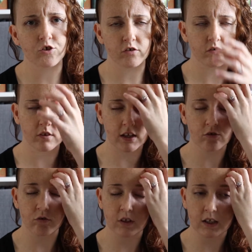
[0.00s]
just
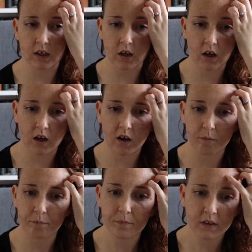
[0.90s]
scheduling.
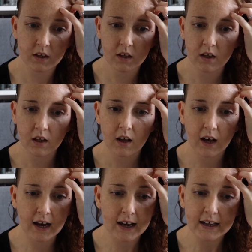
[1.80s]

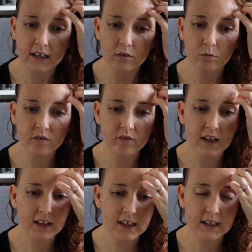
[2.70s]
I was
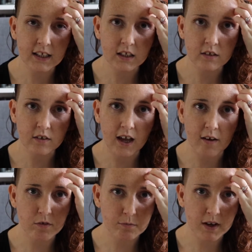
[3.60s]
not liking
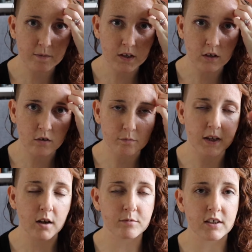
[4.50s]
having my
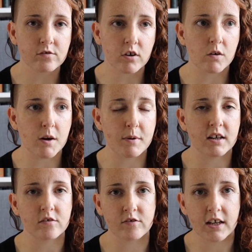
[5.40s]
updates go up
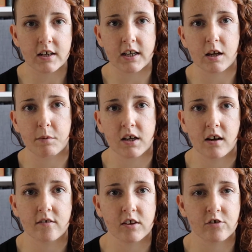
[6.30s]
on Saturday
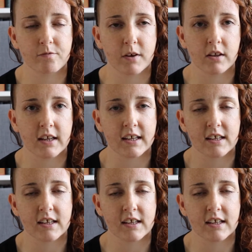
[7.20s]
because I just felt like